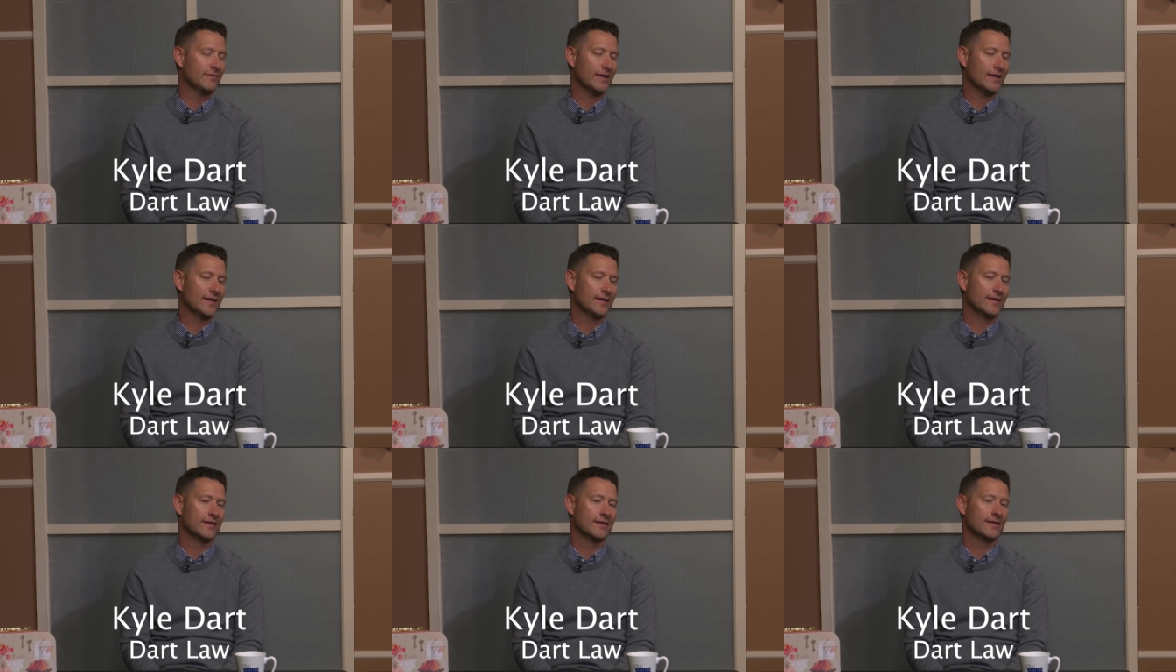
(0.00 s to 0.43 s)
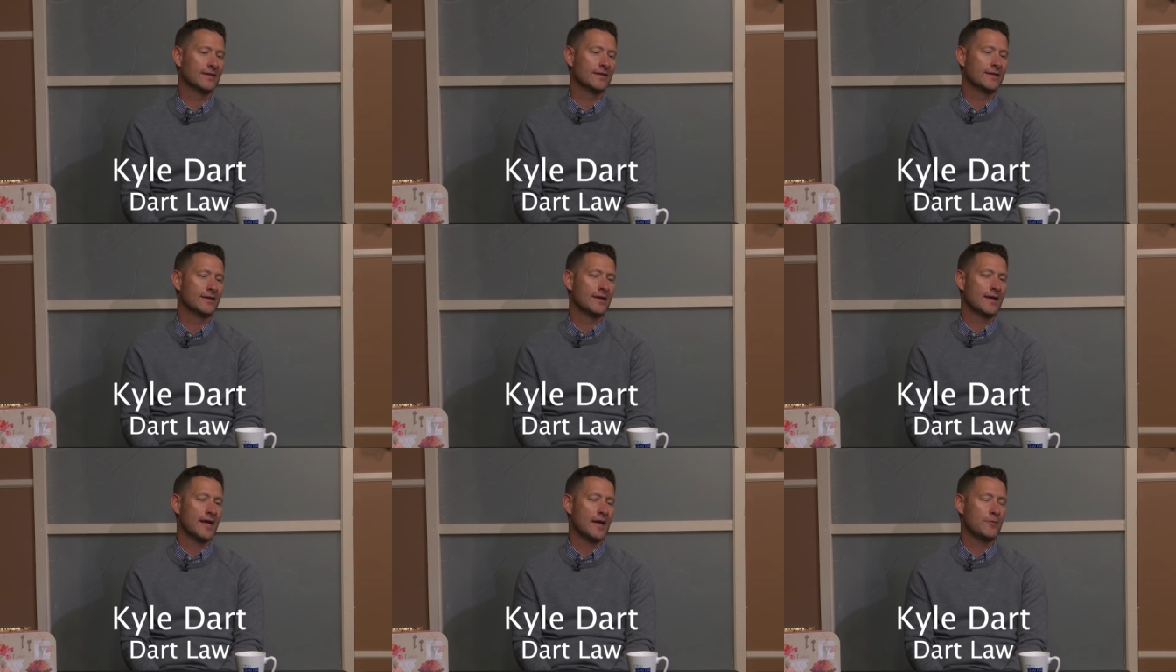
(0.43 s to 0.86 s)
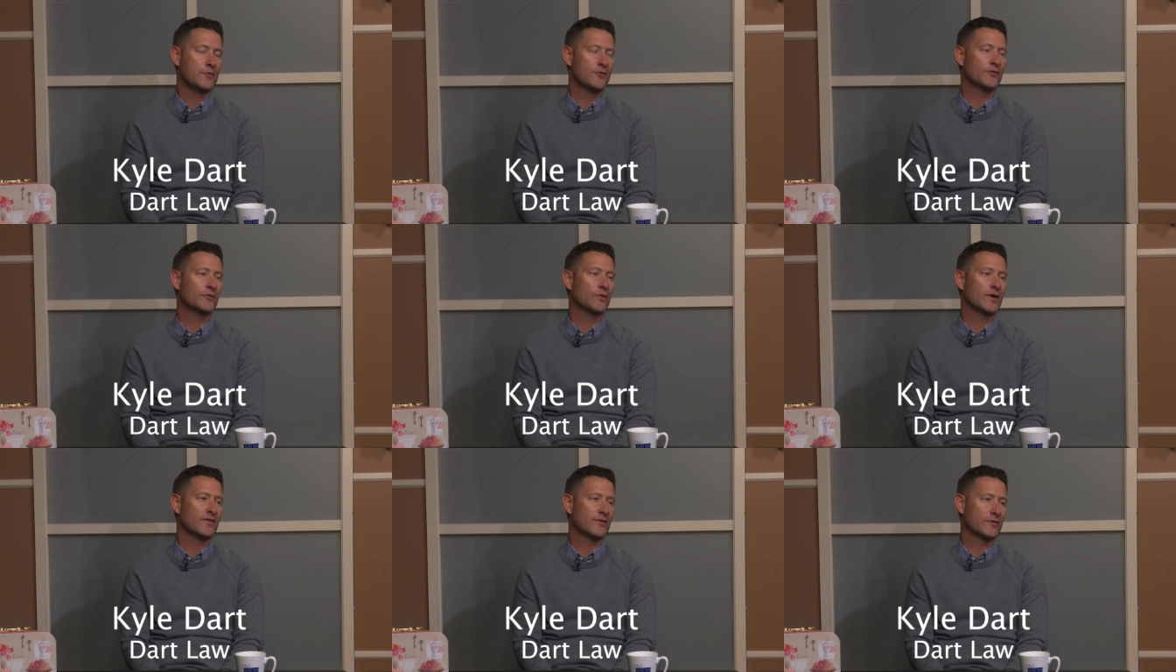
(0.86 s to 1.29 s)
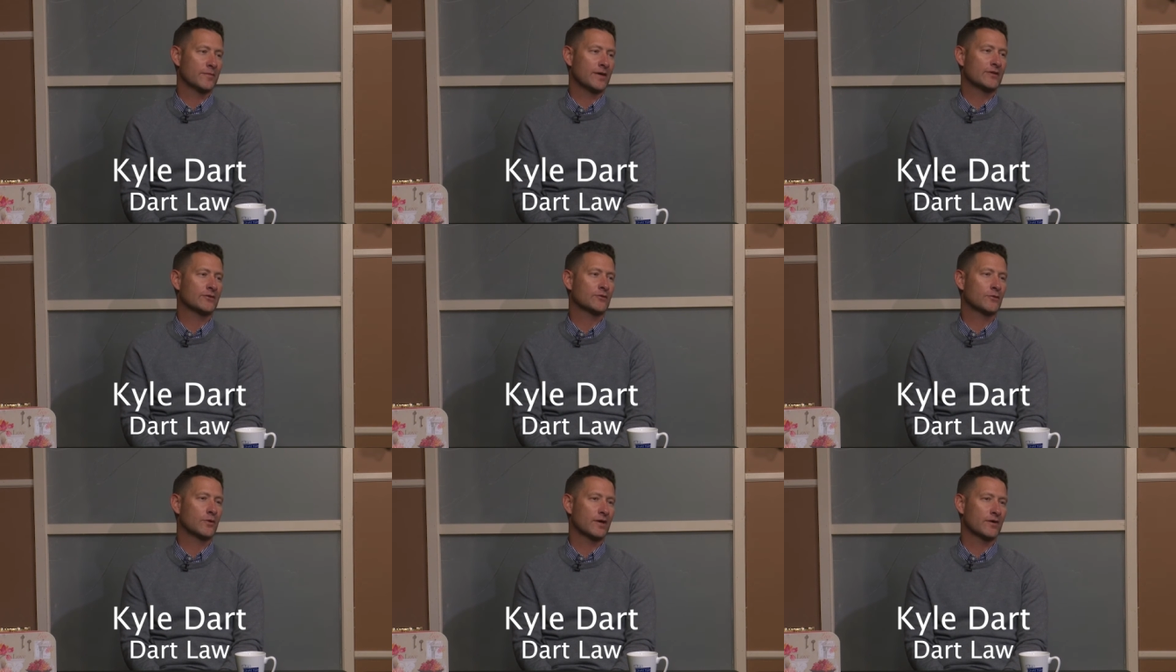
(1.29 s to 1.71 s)
I, I moved away for
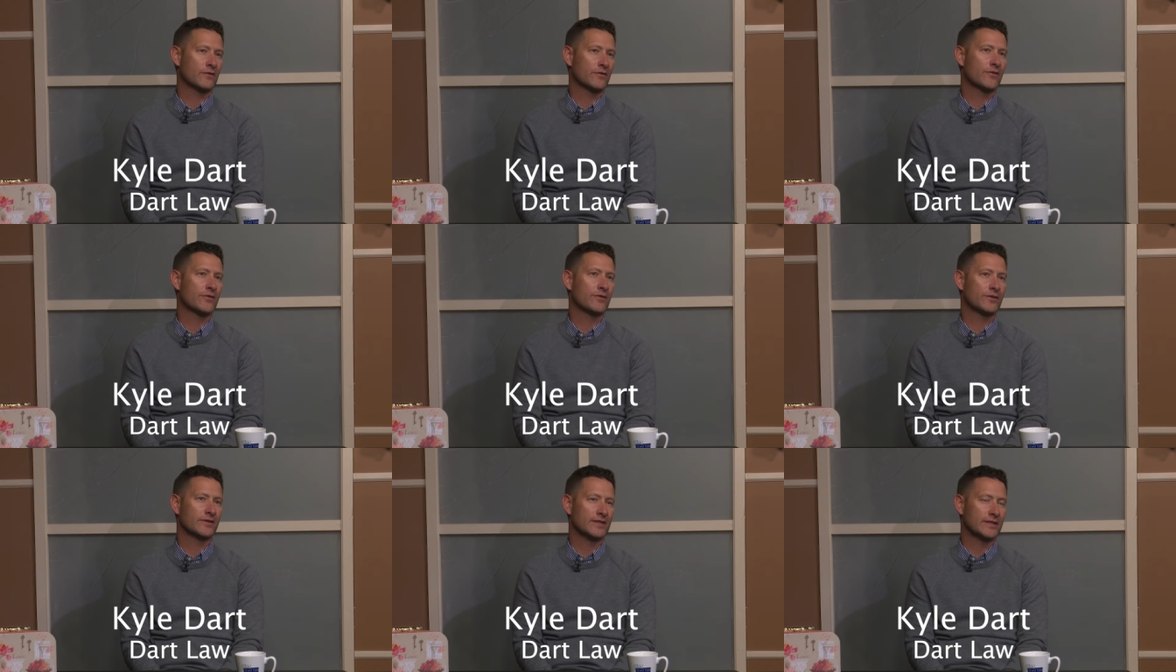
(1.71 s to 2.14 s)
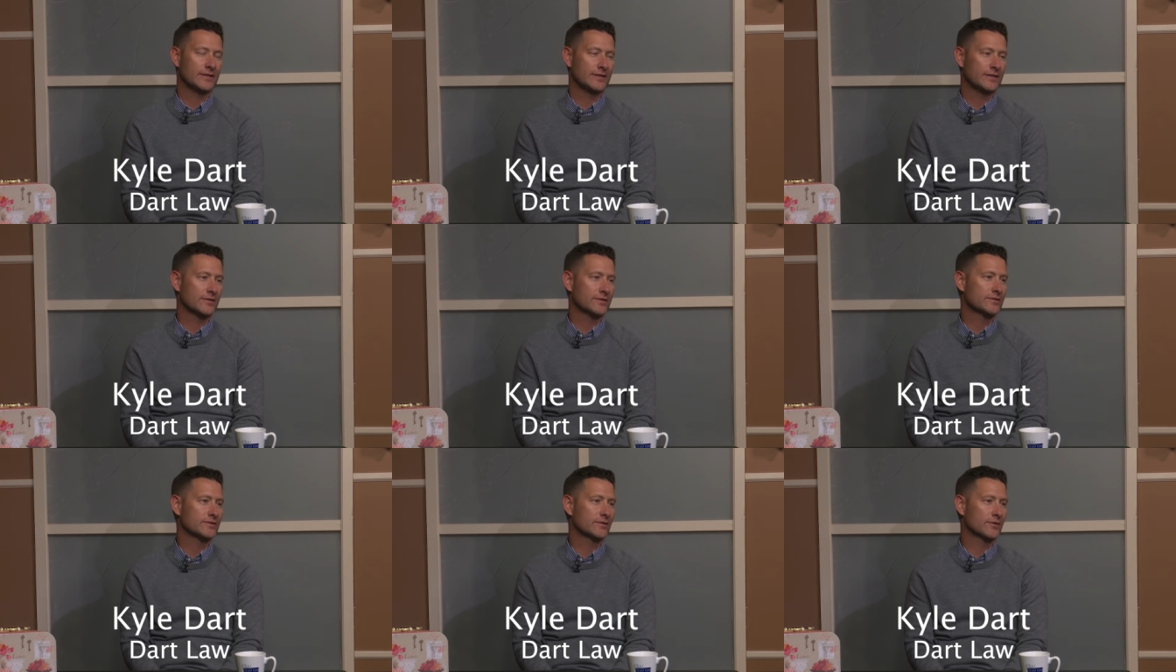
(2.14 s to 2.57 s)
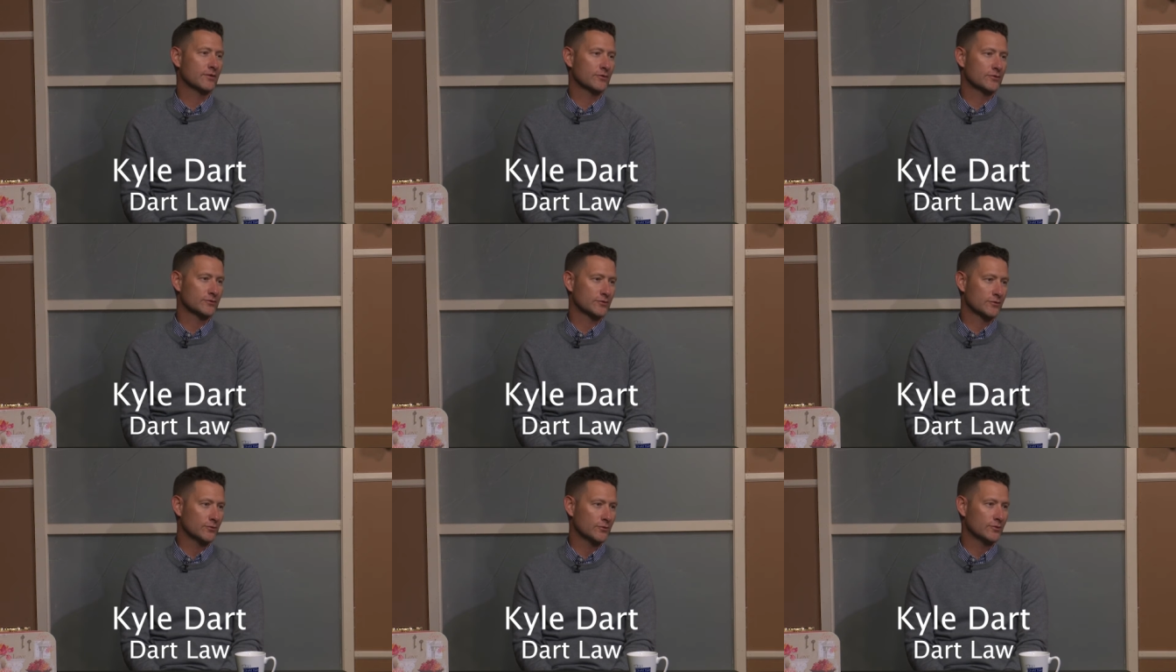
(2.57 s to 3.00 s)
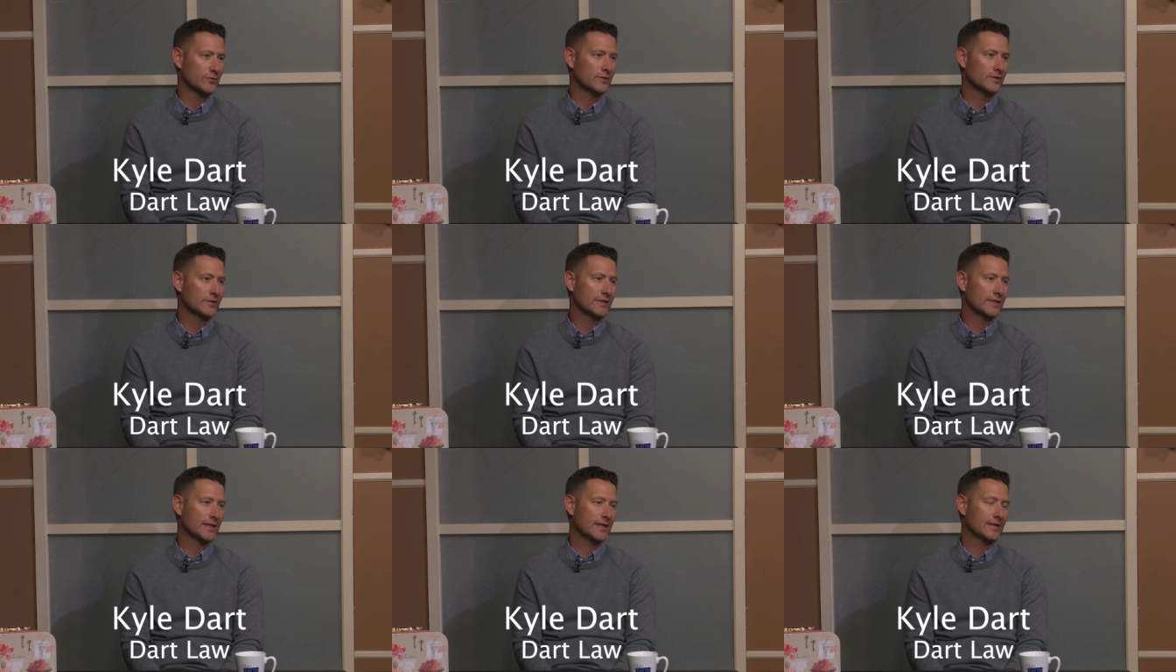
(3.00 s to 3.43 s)
about 12 or 13 years to go to
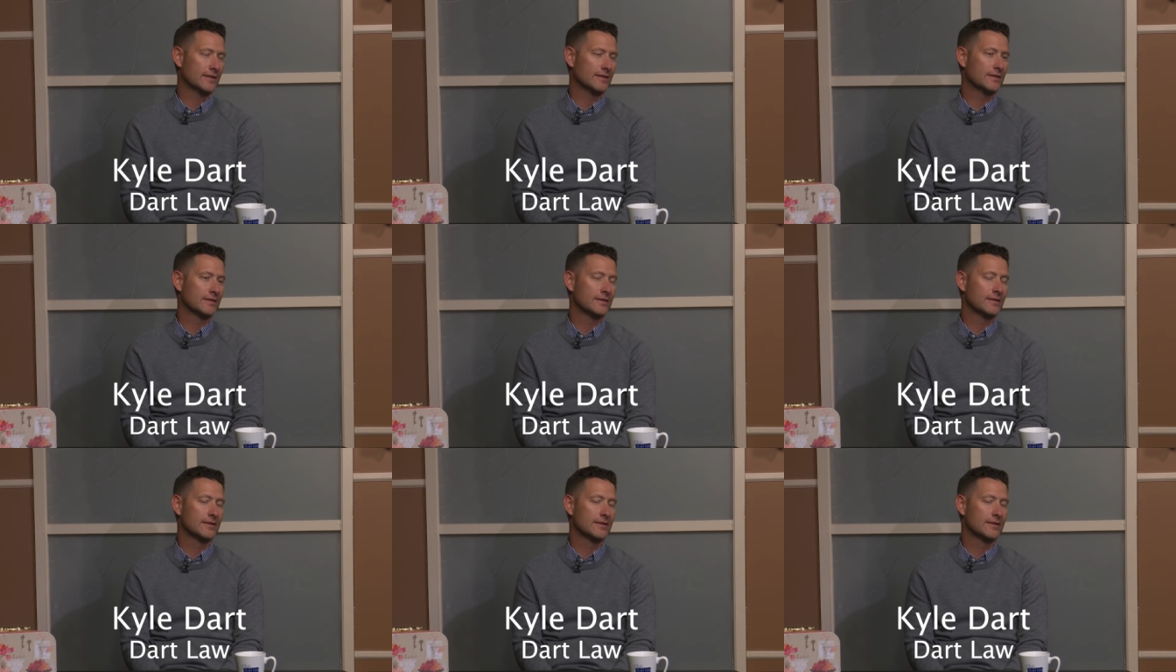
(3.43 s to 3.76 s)
school, and then